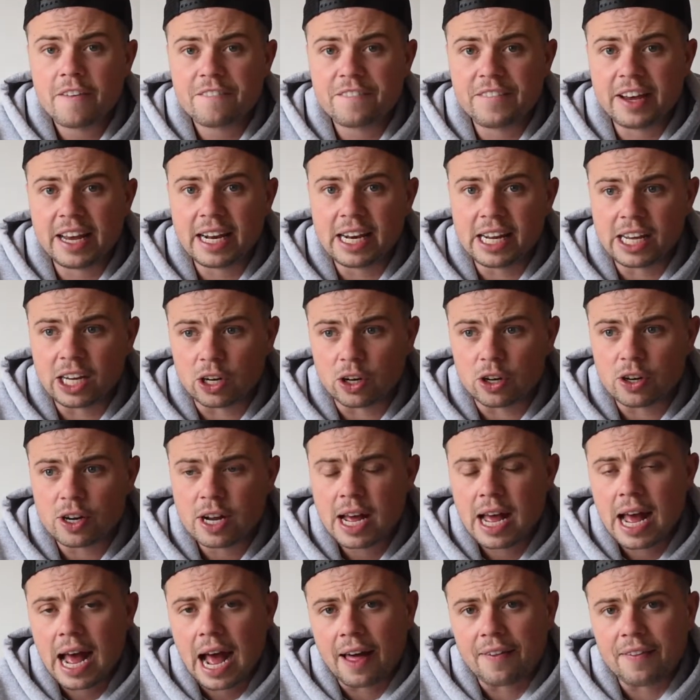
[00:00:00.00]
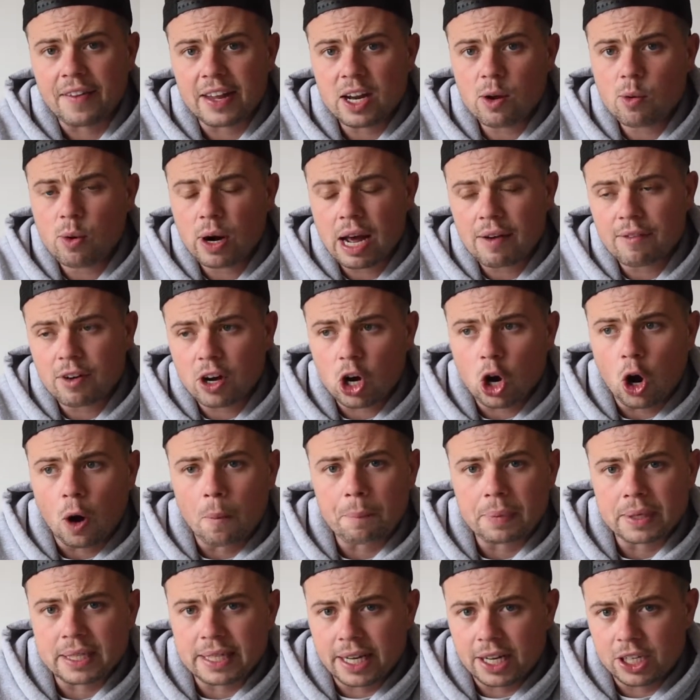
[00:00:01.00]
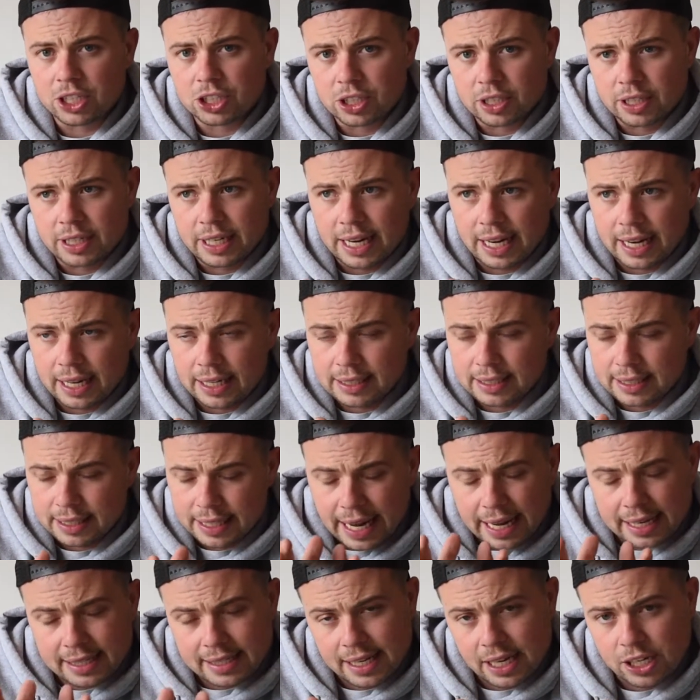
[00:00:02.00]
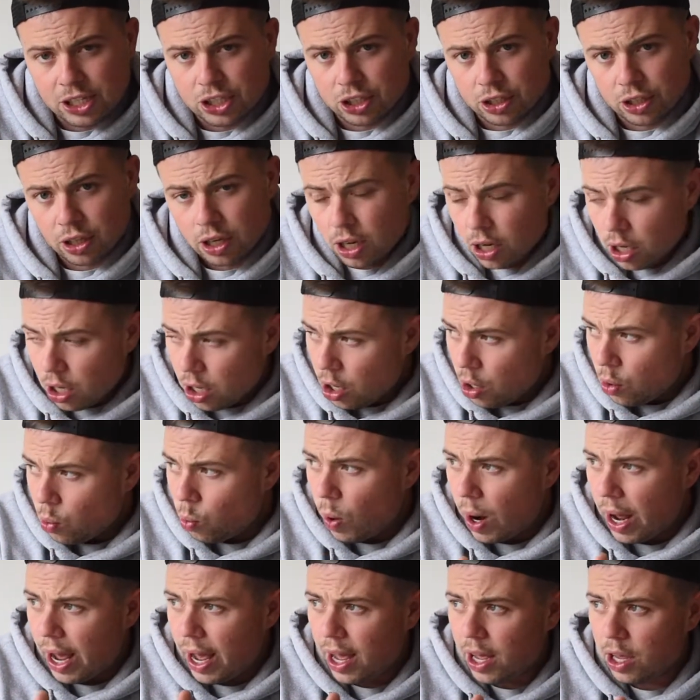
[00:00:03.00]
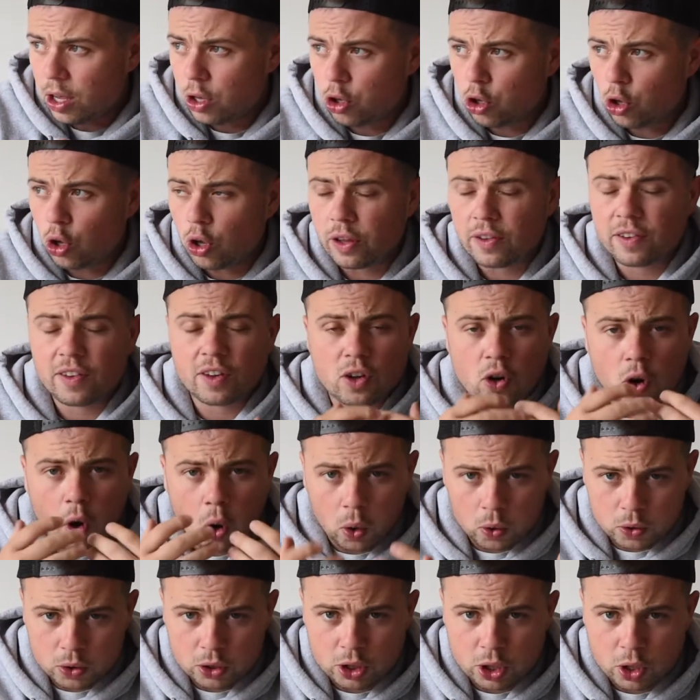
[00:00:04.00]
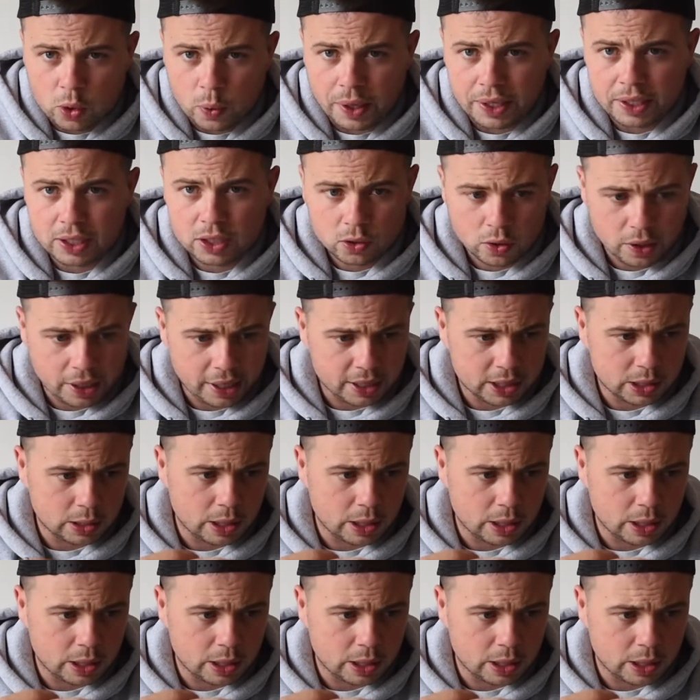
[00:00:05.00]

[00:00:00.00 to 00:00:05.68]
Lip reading: feeling good, and then you want to have a competition net session where there's a consequence on it.